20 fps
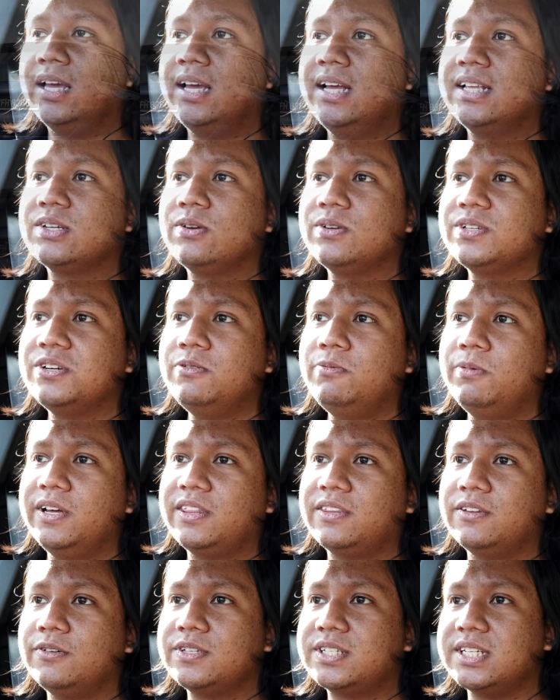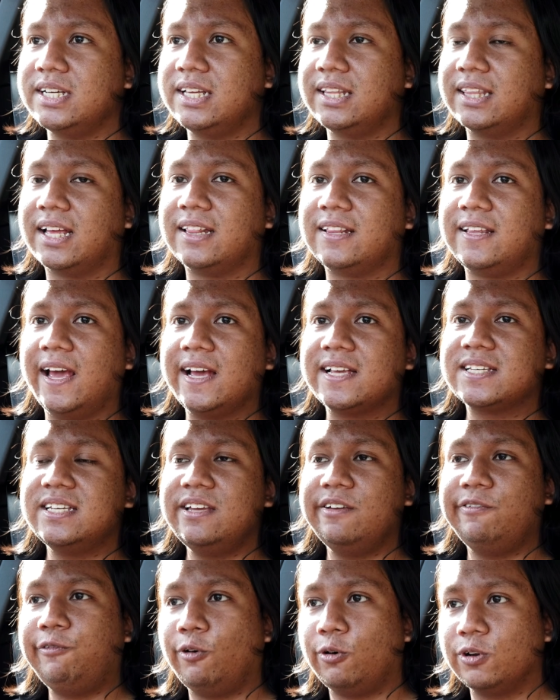It's also worth noting that the
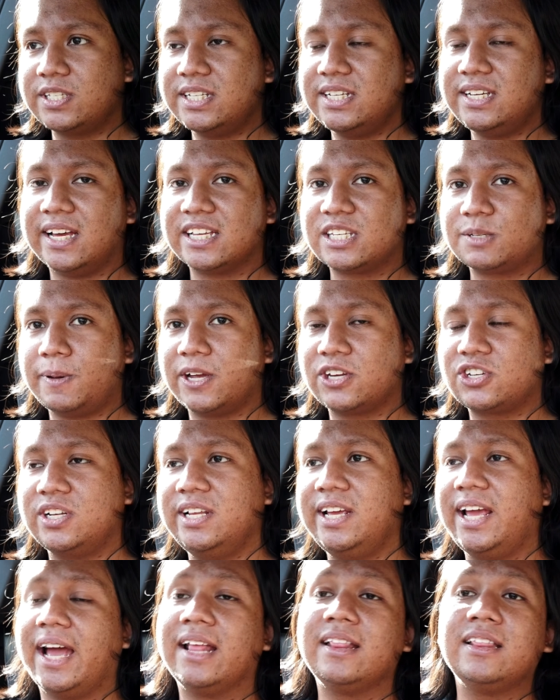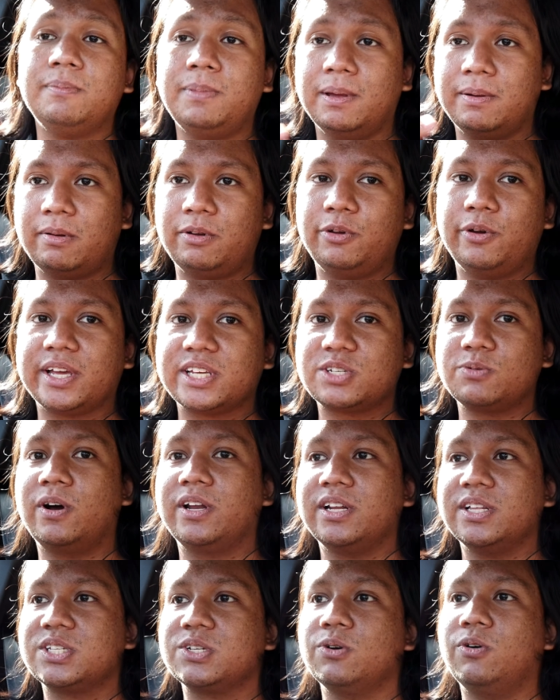XC40 especially, and the BMW
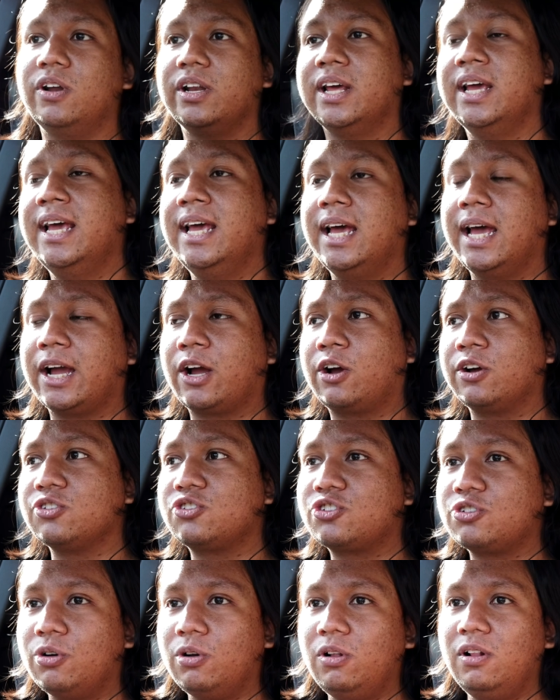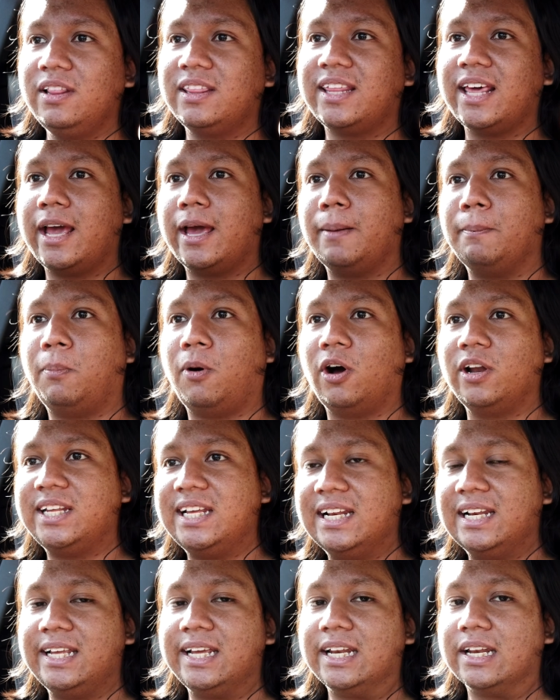X1 and so on, control their
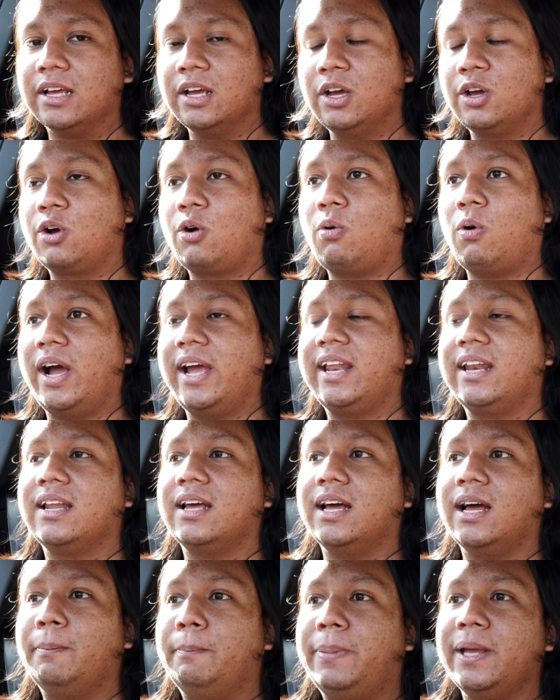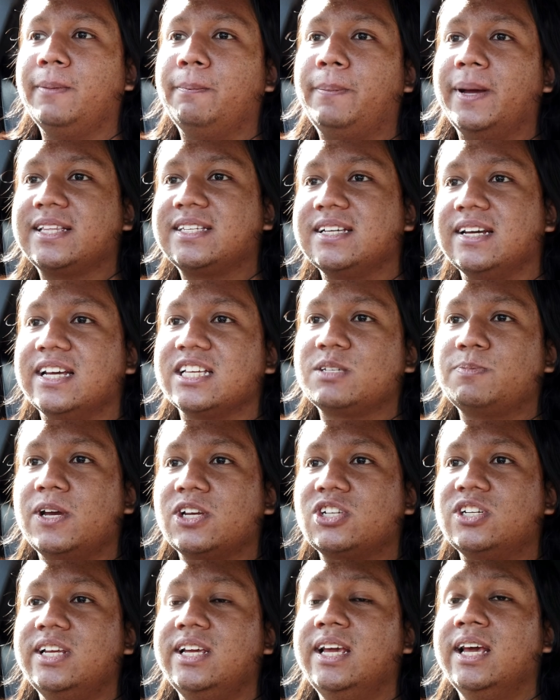body lean quite a bit better,
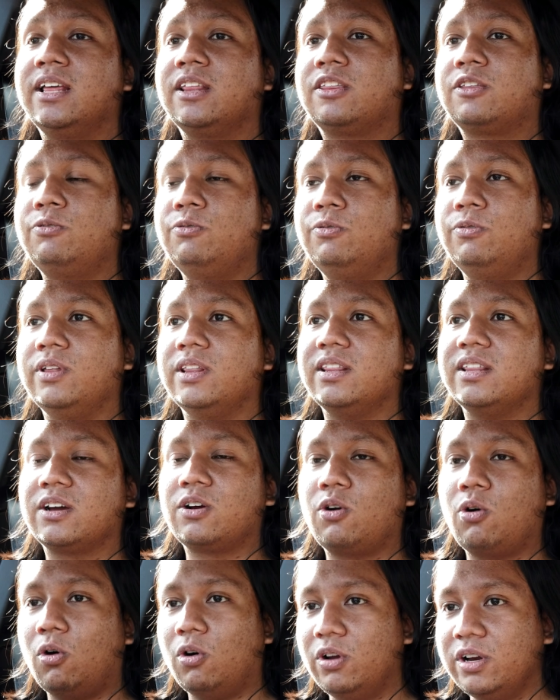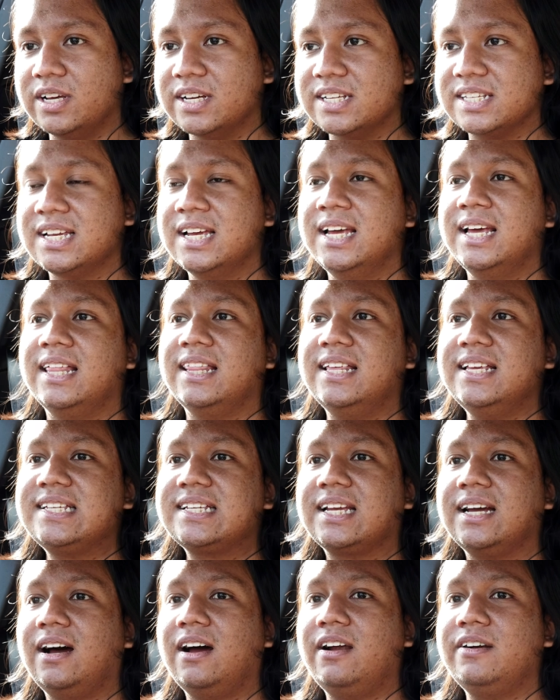especially through the corners.
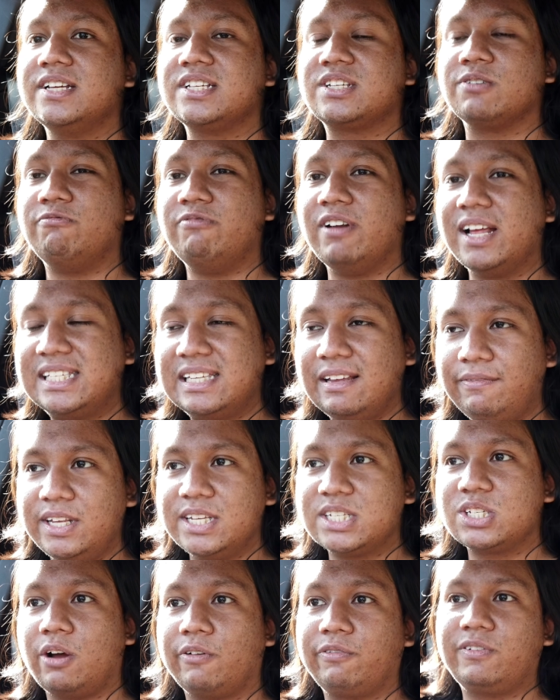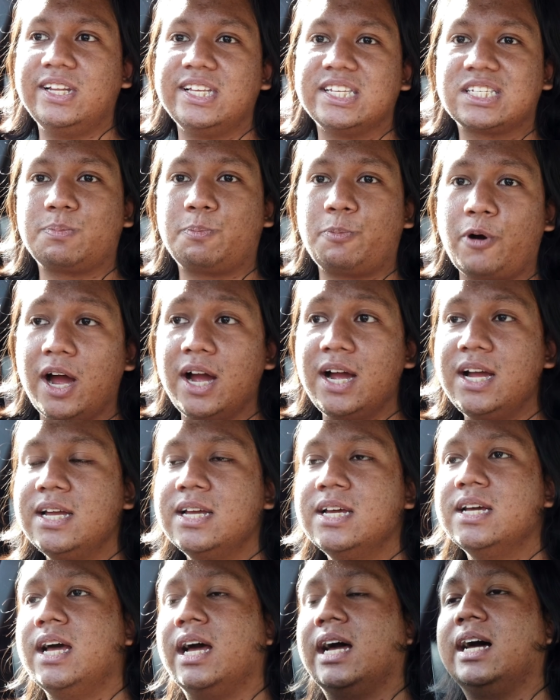This car is relatively softly
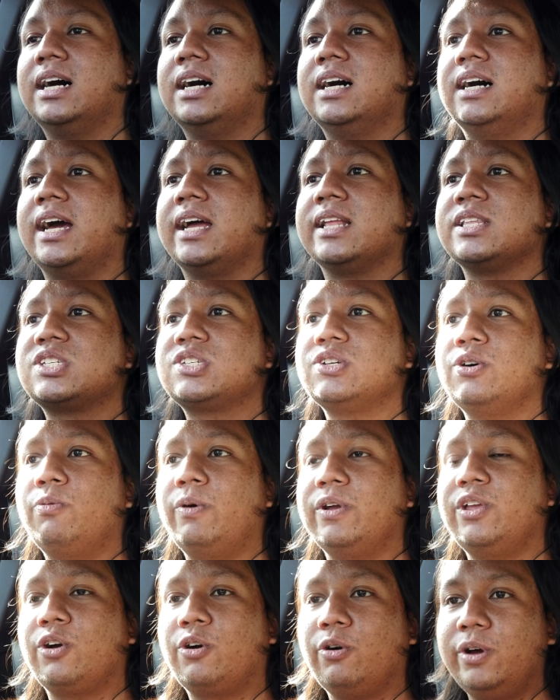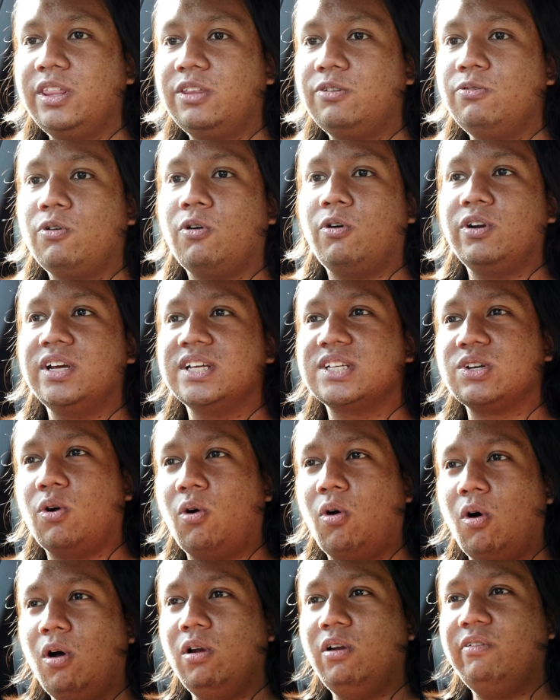sprung, and so when you're going through corners,
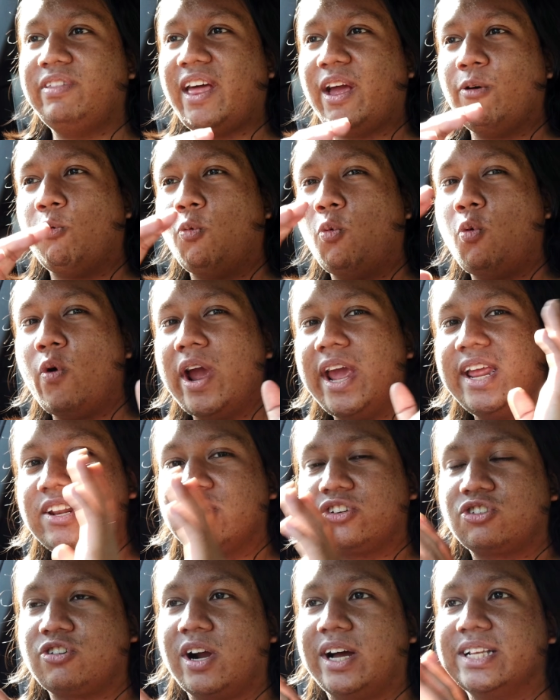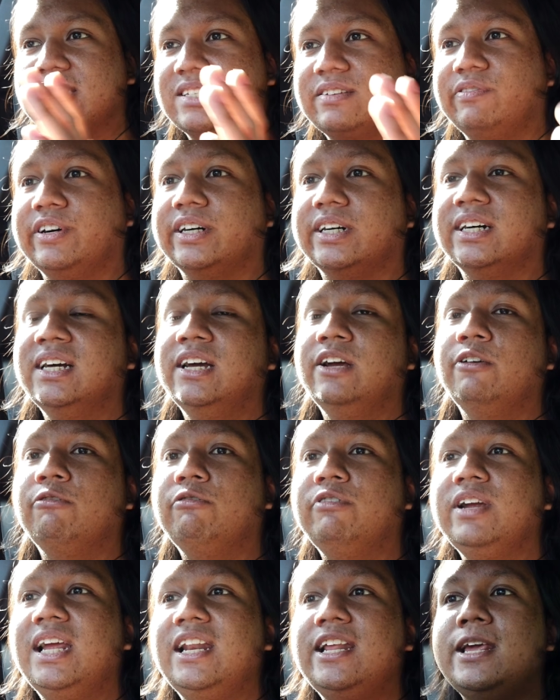all of that weight transfer
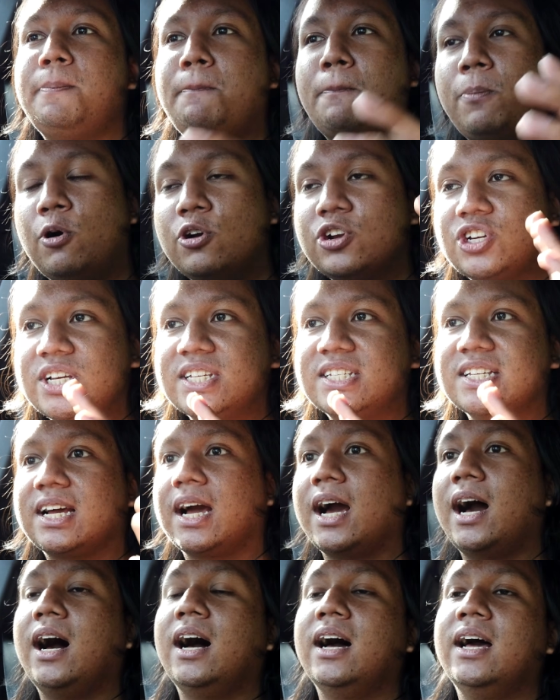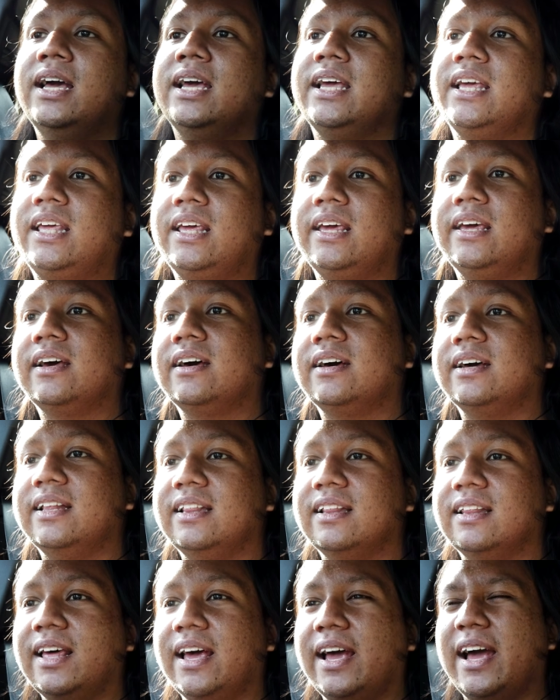really pushes the car here
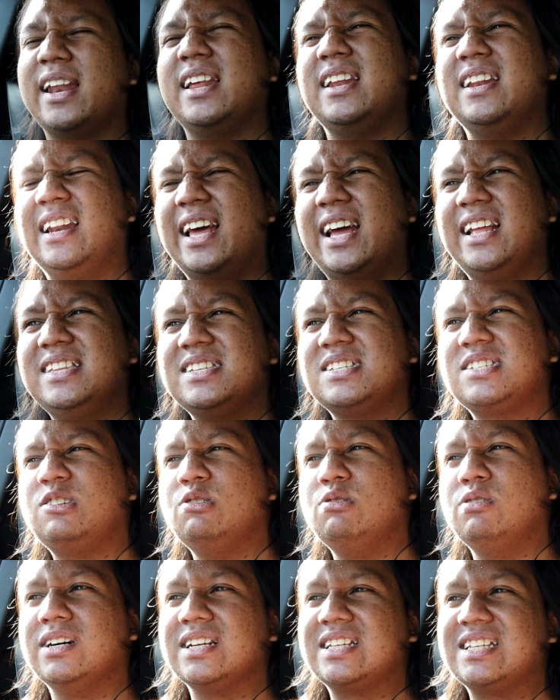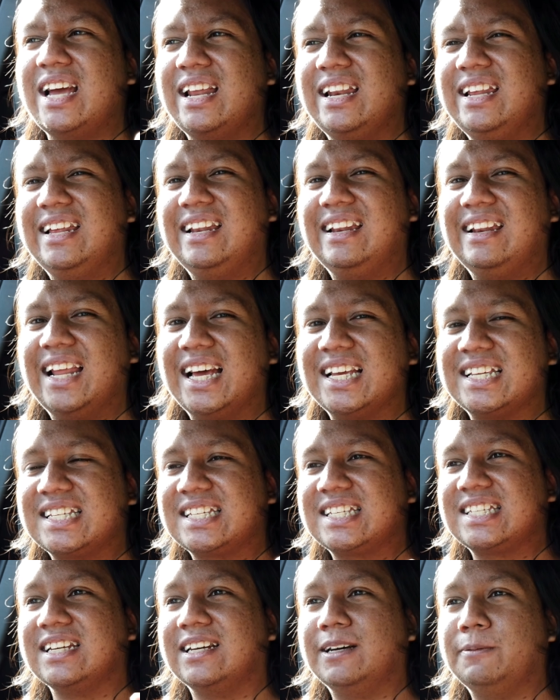and there, and it lends to a slightly
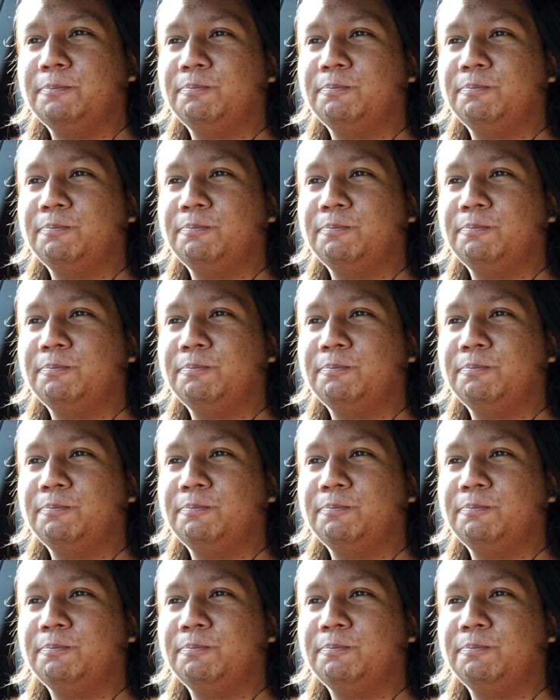less